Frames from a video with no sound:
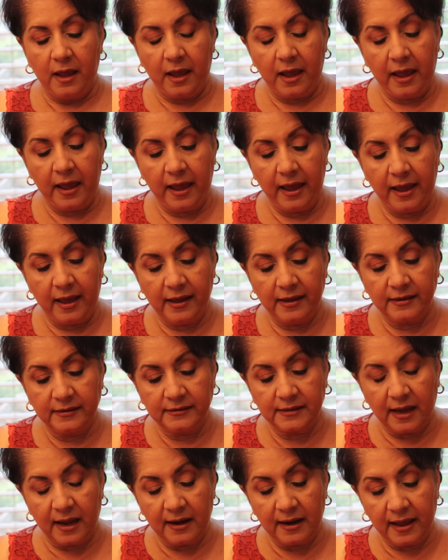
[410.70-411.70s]

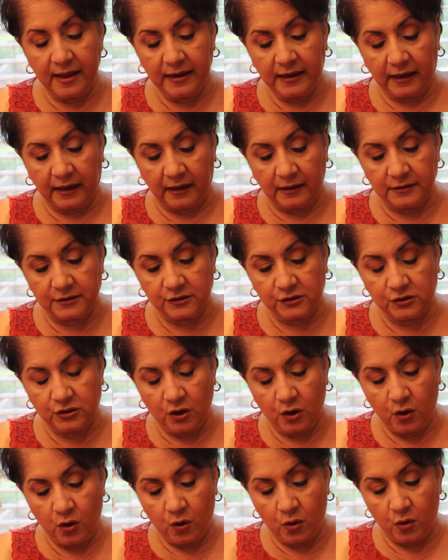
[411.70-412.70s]
and I like it.
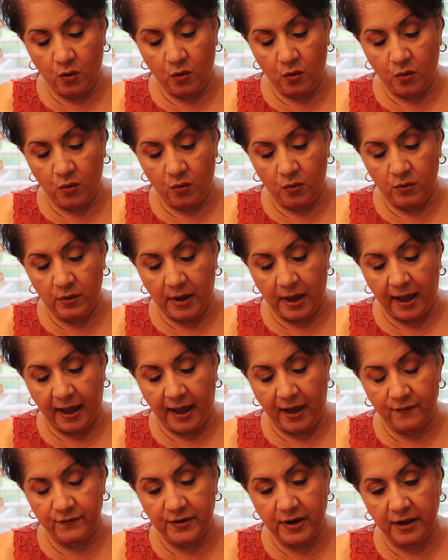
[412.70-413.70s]
So I
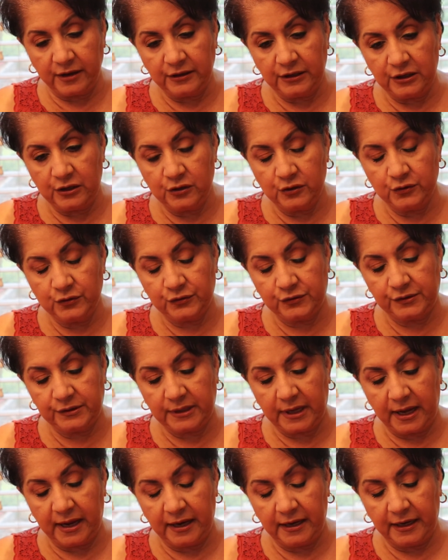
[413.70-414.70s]
have not
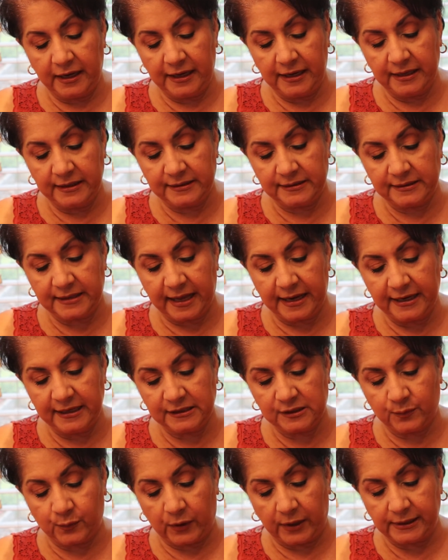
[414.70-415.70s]
used any
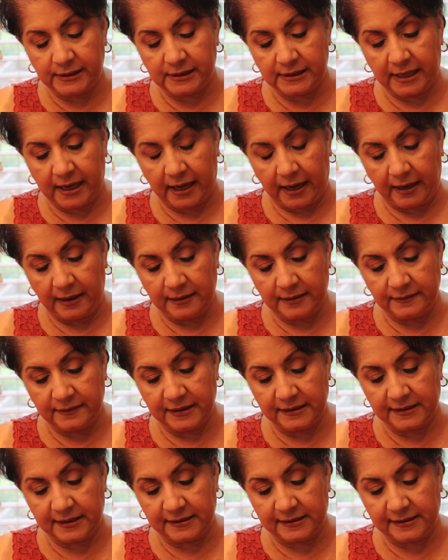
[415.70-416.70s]
setting spray today.
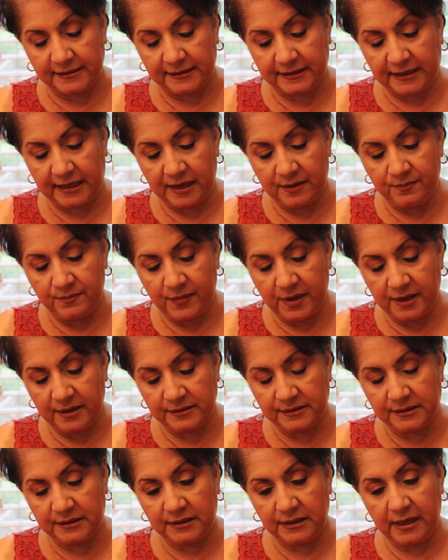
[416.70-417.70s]
This is a skin
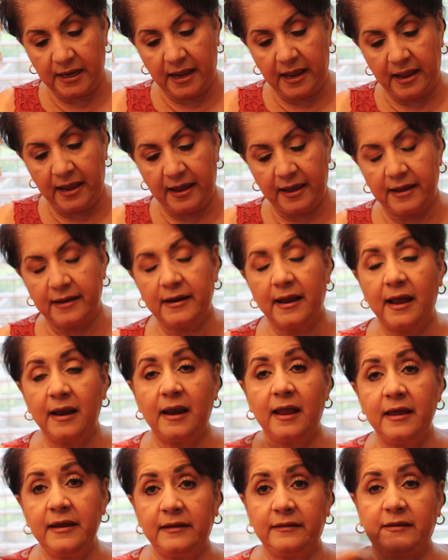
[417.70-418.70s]
mist and I
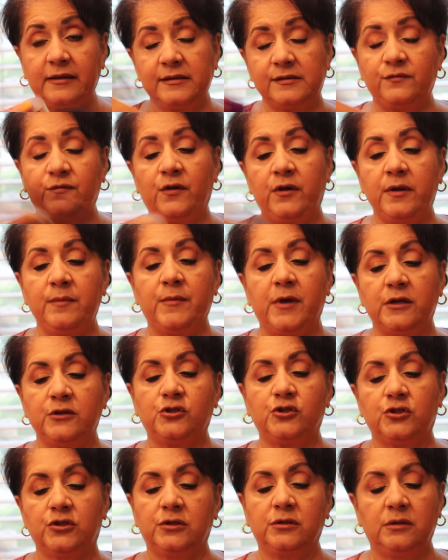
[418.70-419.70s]
like this very
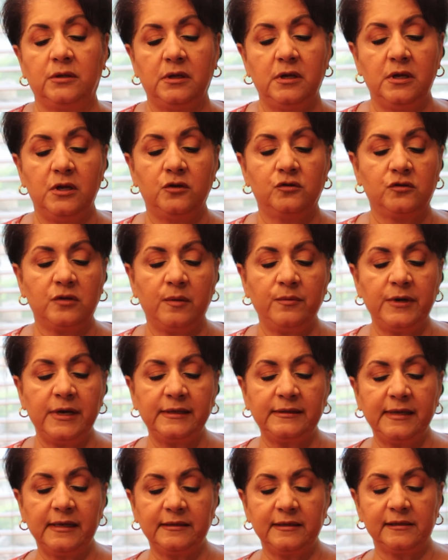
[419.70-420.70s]
much. So I'm
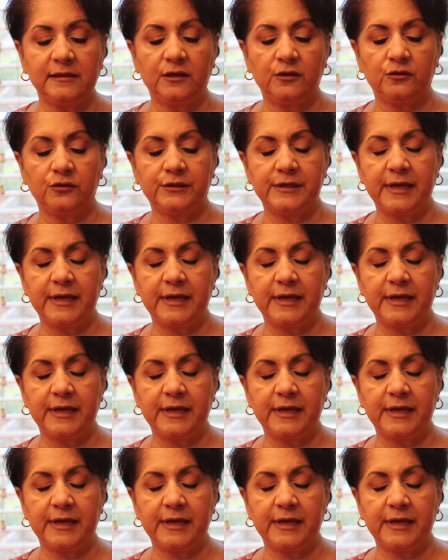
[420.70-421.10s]
going to take this little